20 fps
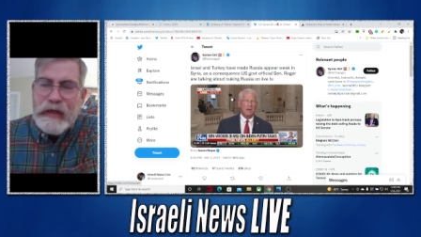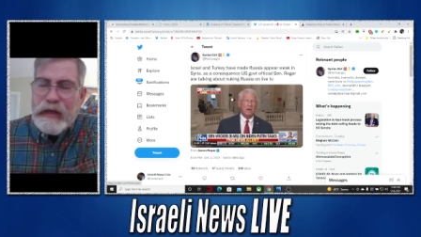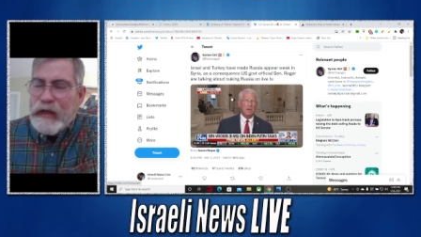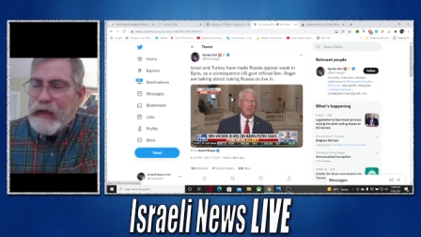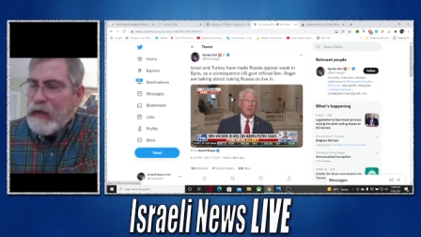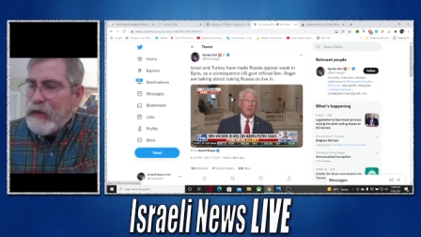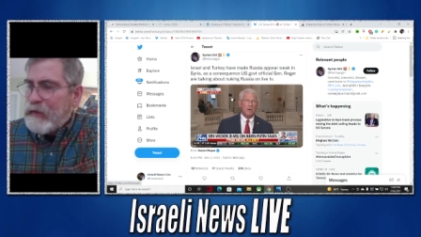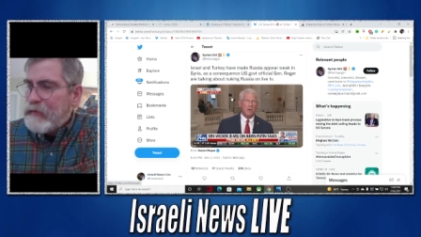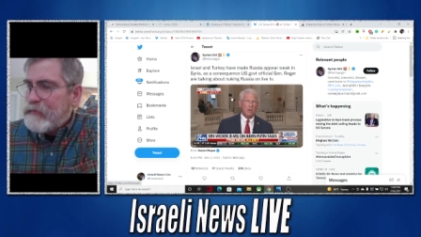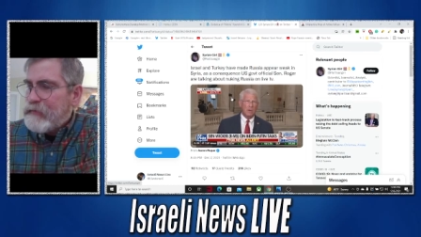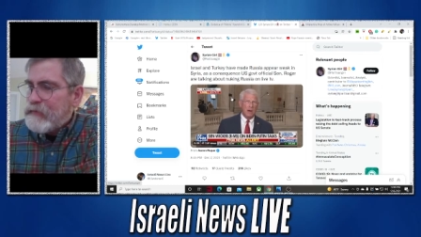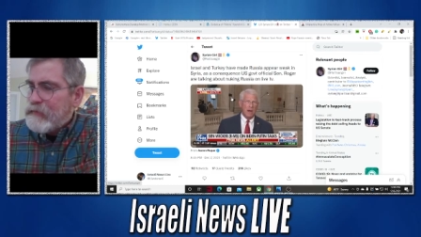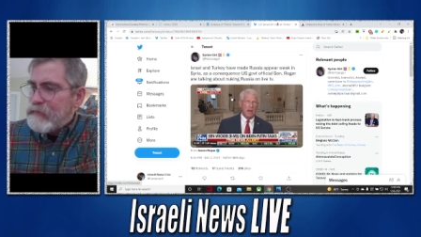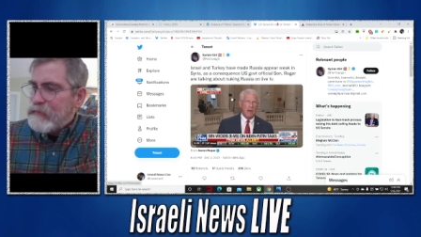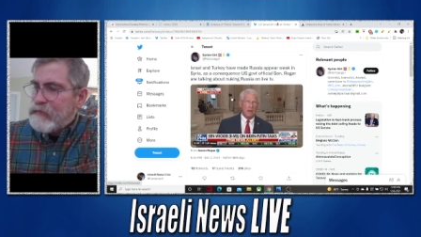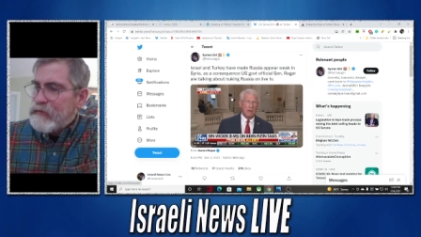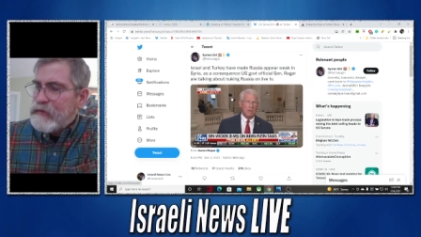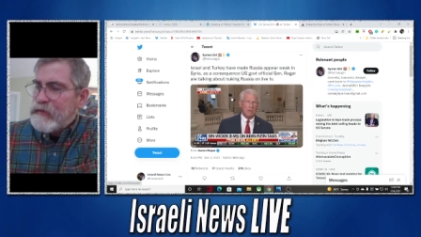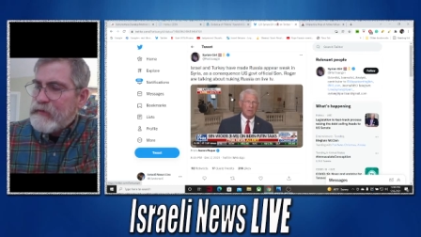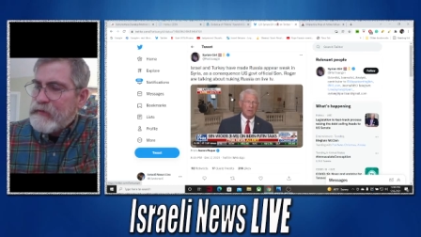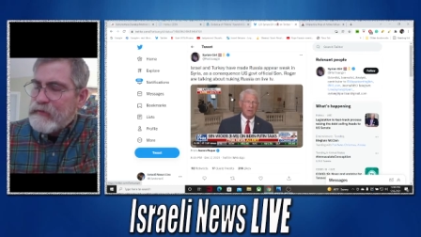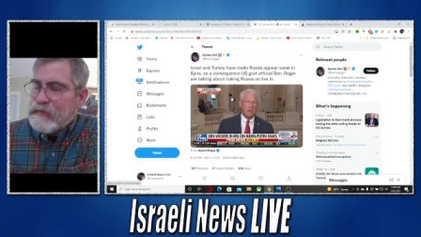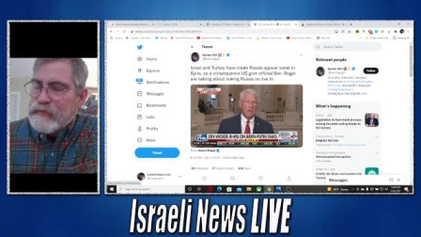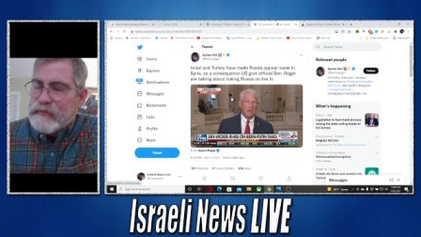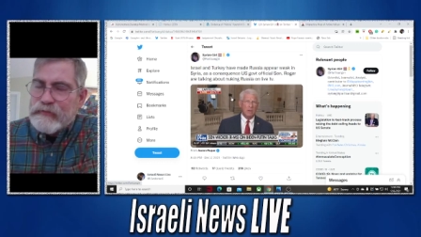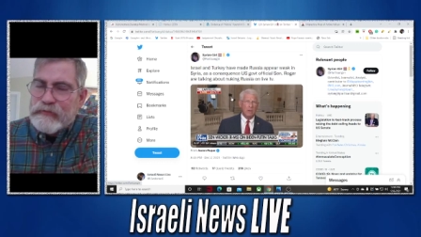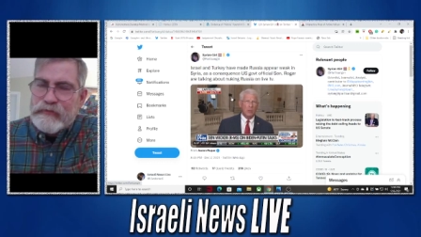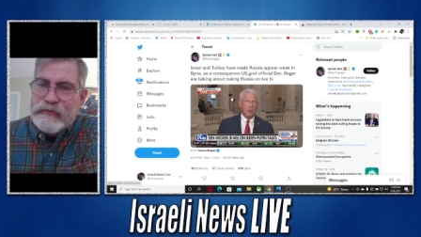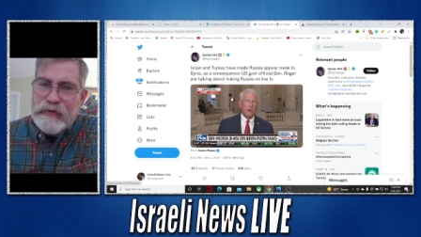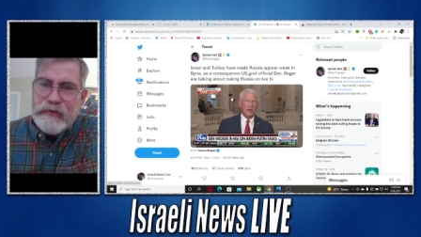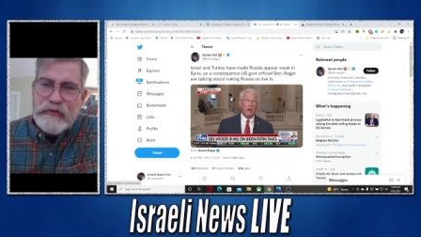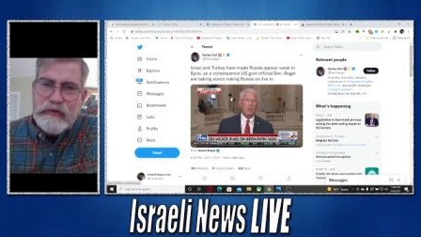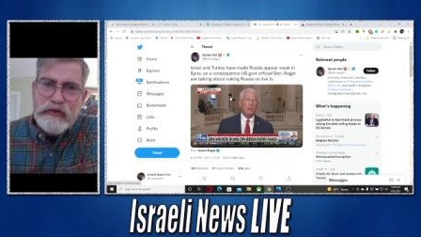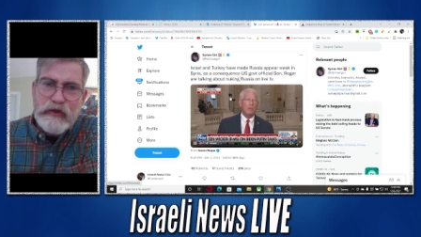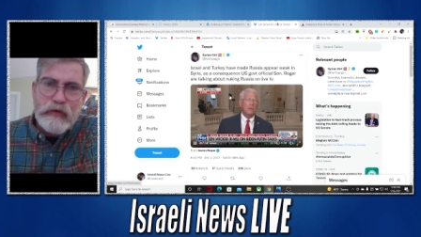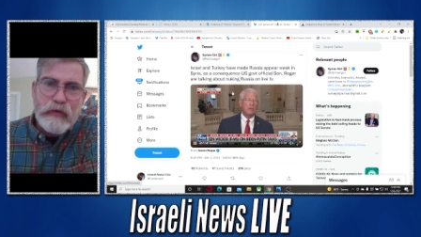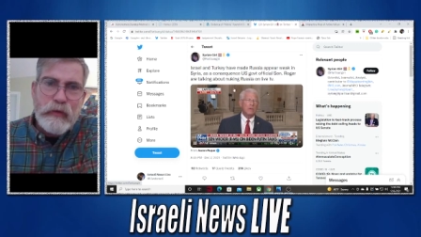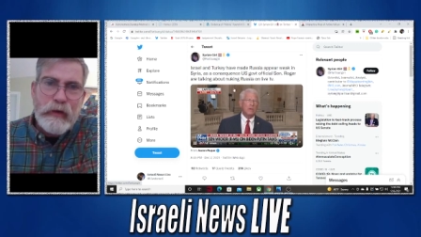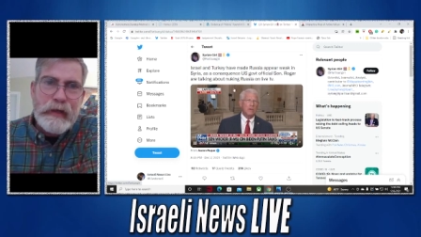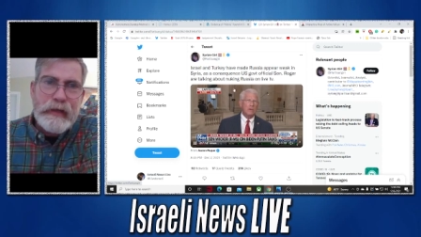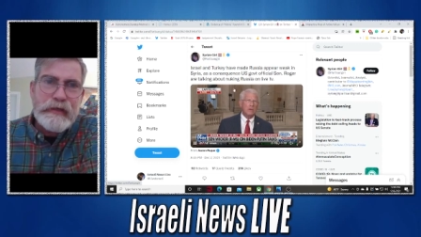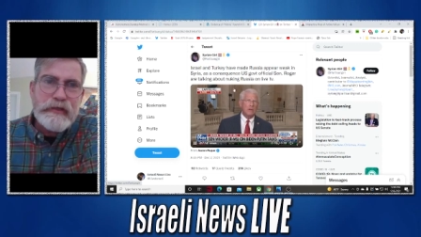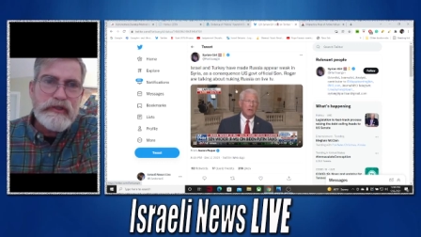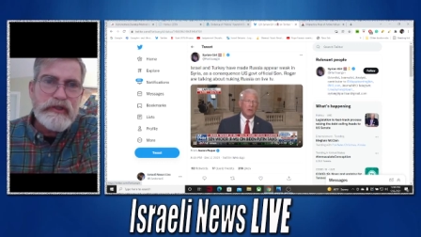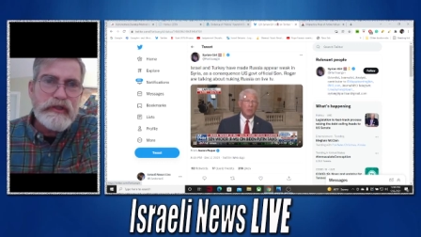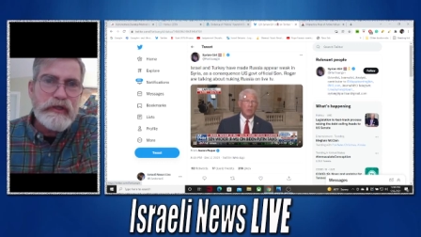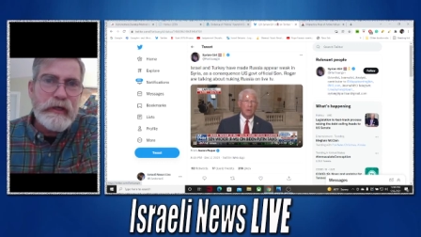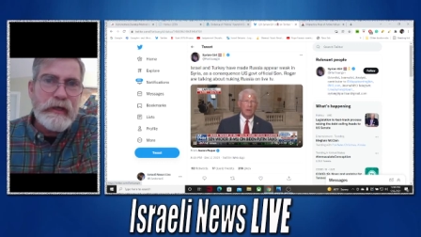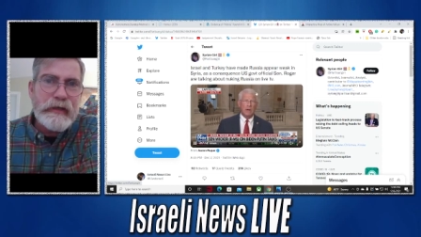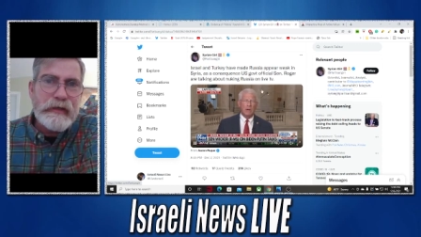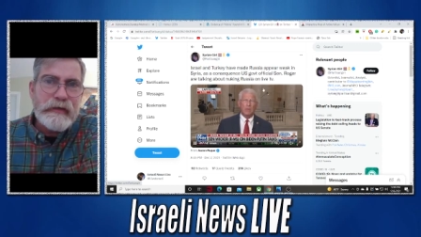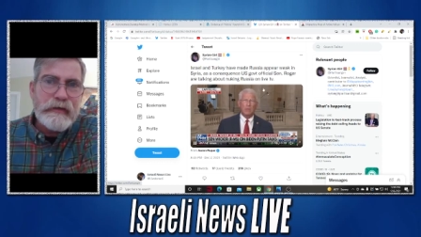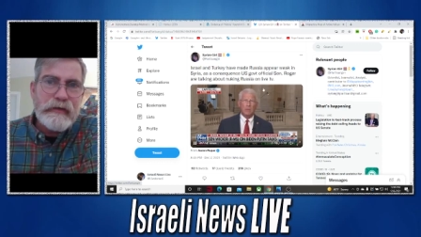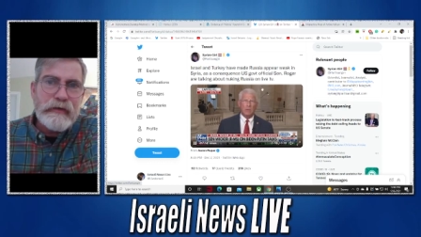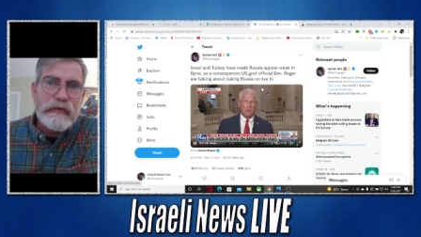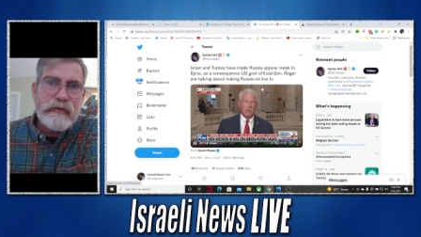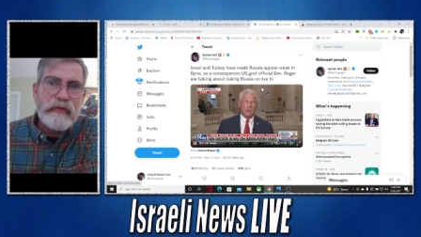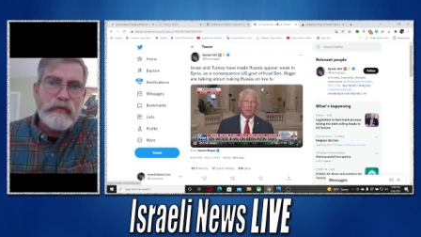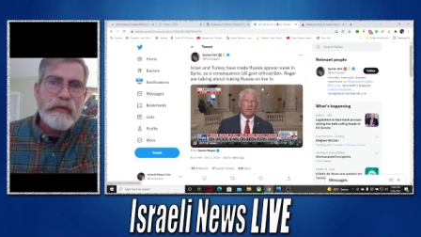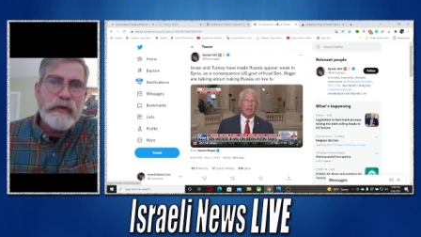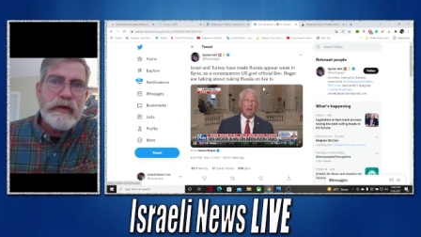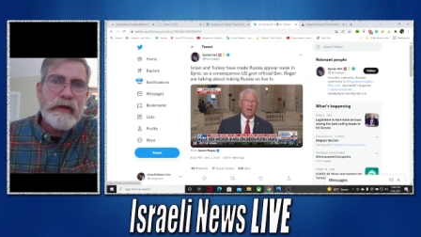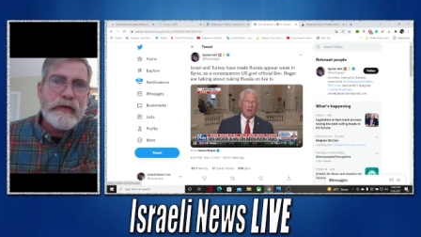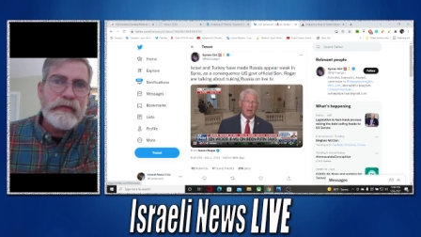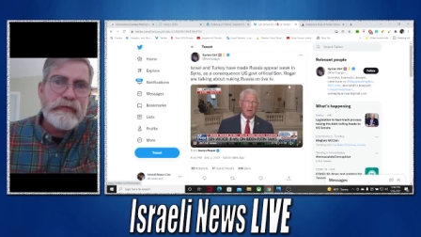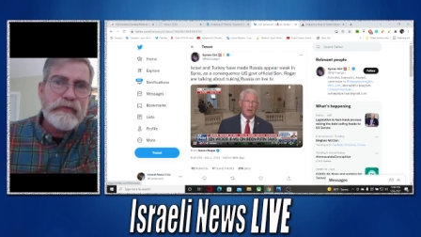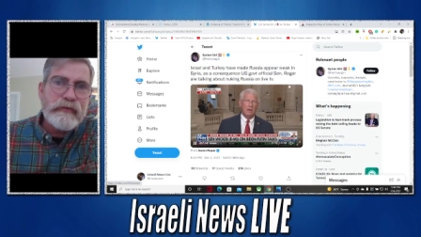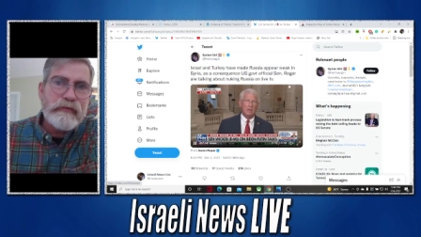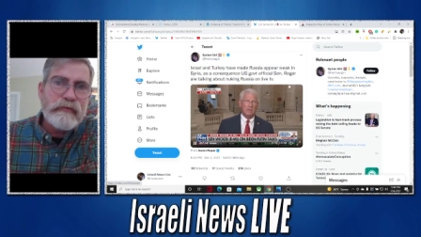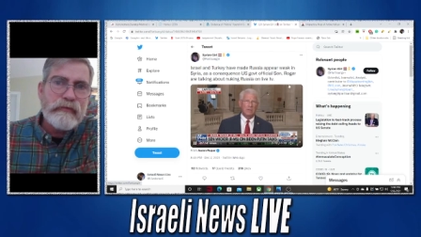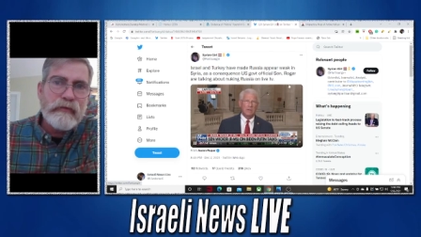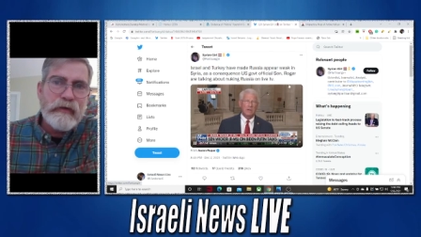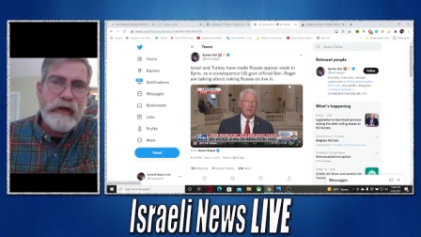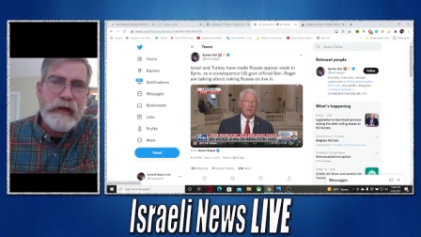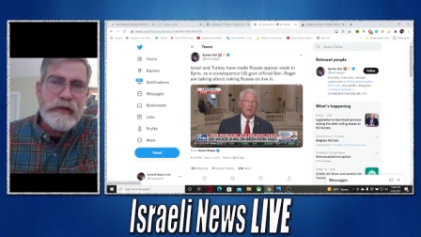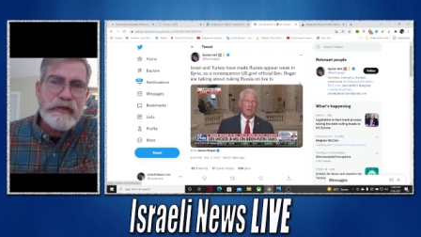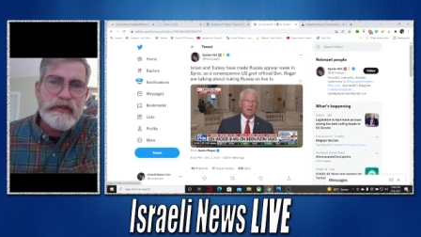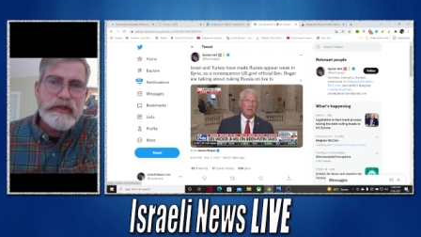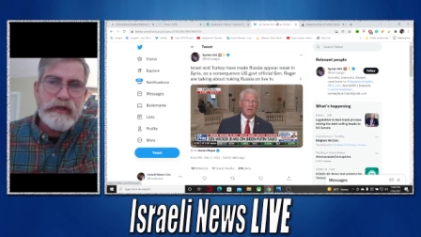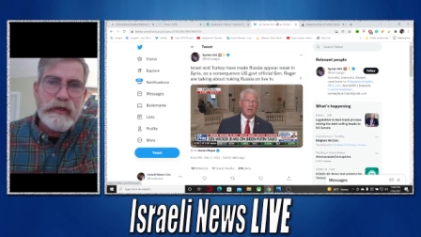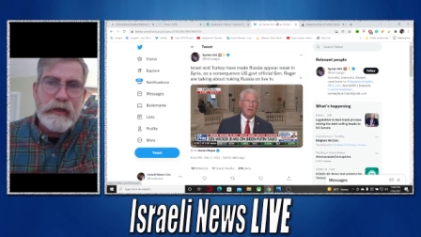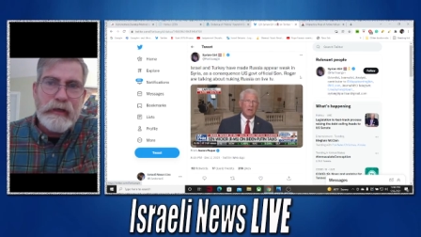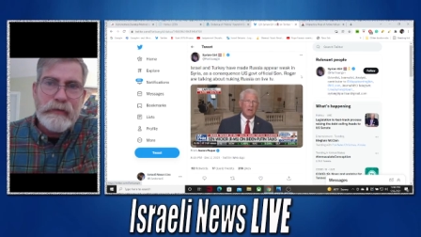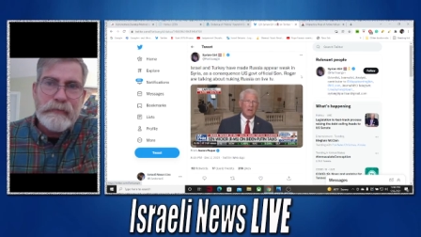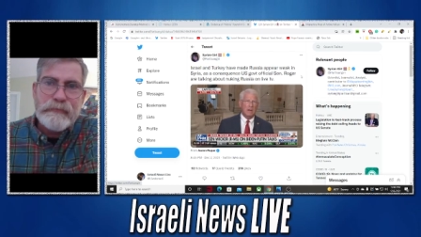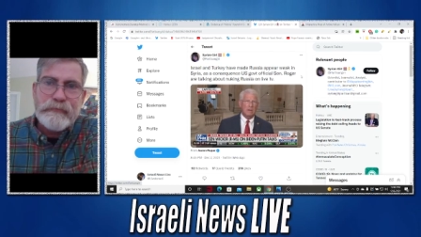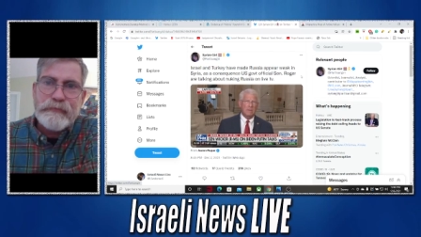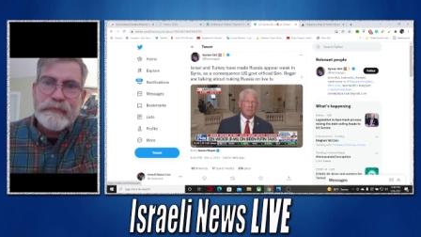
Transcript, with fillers: And the situation with Russia